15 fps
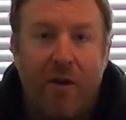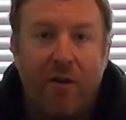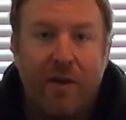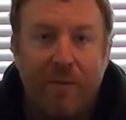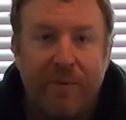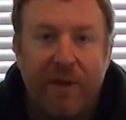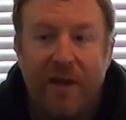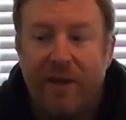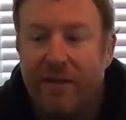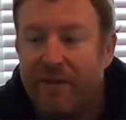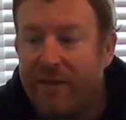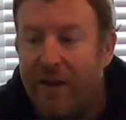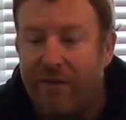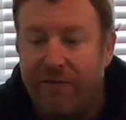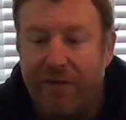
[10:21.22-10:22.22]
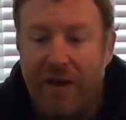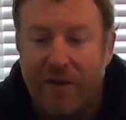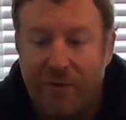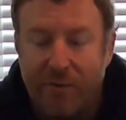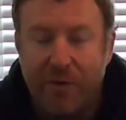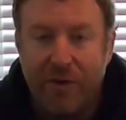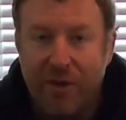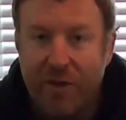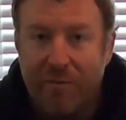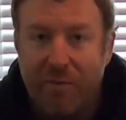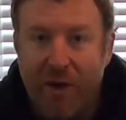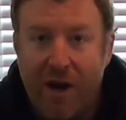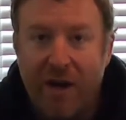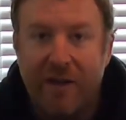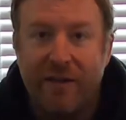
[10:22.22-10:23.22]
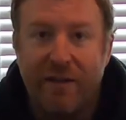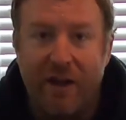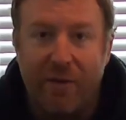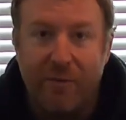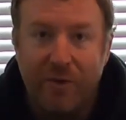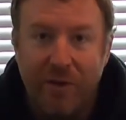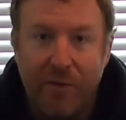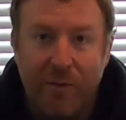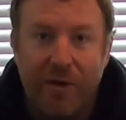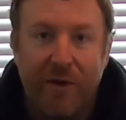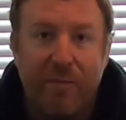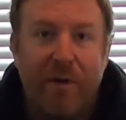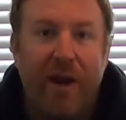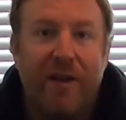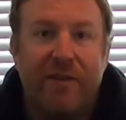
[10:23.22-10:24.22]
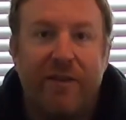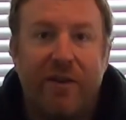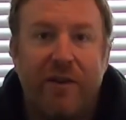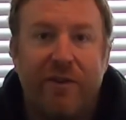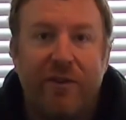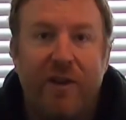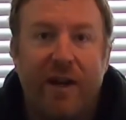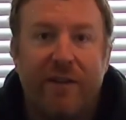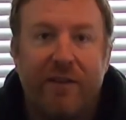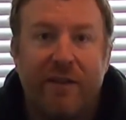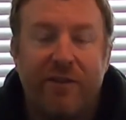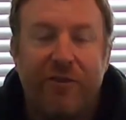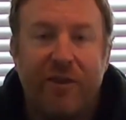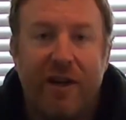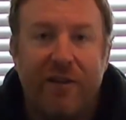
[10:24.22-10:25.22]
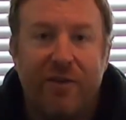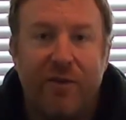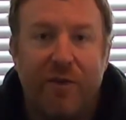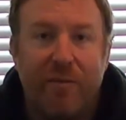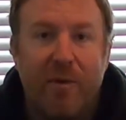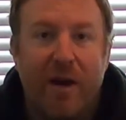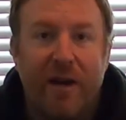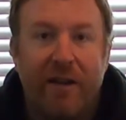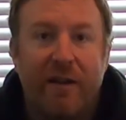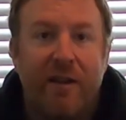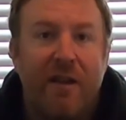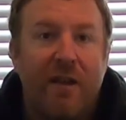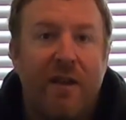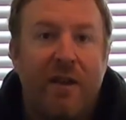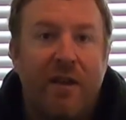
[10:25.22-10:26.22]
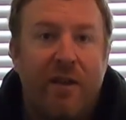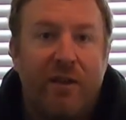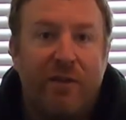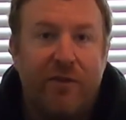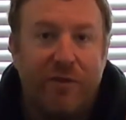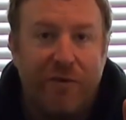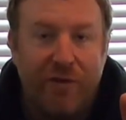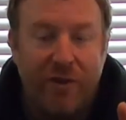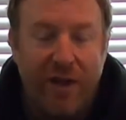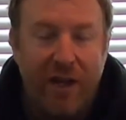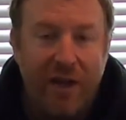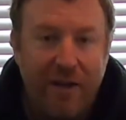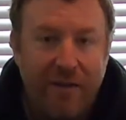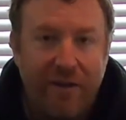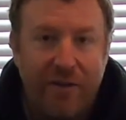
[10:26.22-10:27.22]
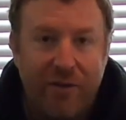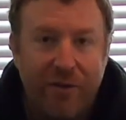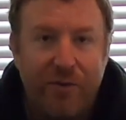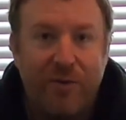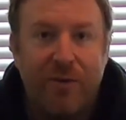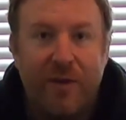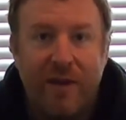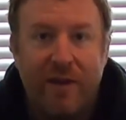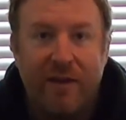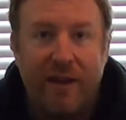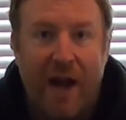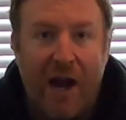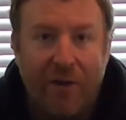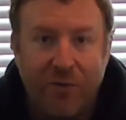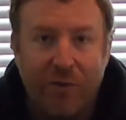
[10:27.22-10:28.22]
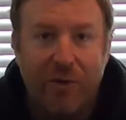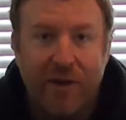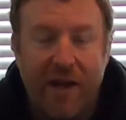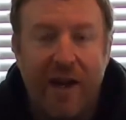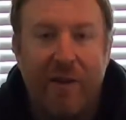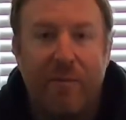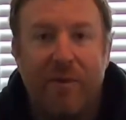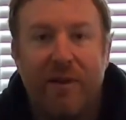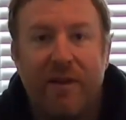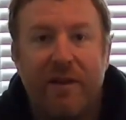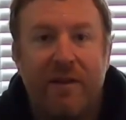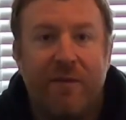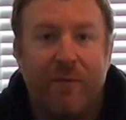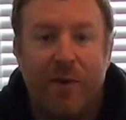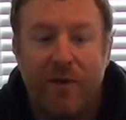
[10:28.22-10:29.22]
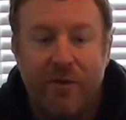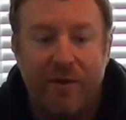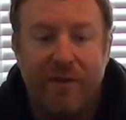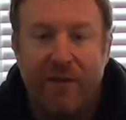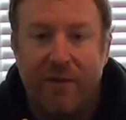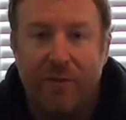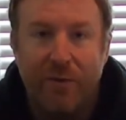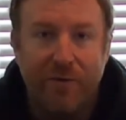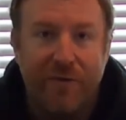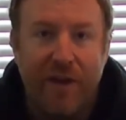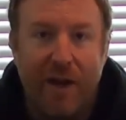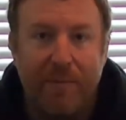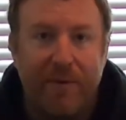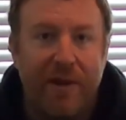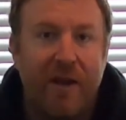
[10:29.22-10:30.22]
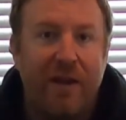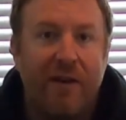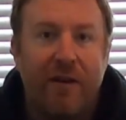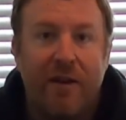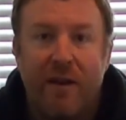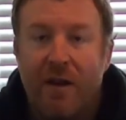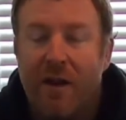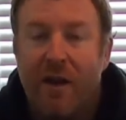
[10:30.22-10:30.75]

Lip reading: All I'm saying is I found a really good product and I really wanted to pass it on to you guys and let you guys know about it. So if you're into outdoor camping, whether it's in a rooftop tent,